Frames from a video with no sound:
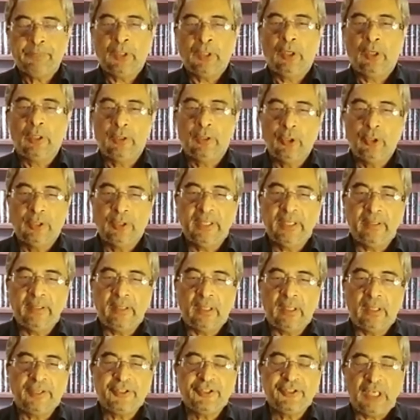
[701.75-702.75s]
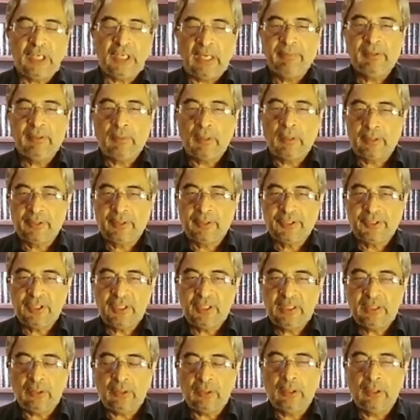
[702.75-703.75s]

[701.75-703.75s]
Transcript: Although there are sham democracies,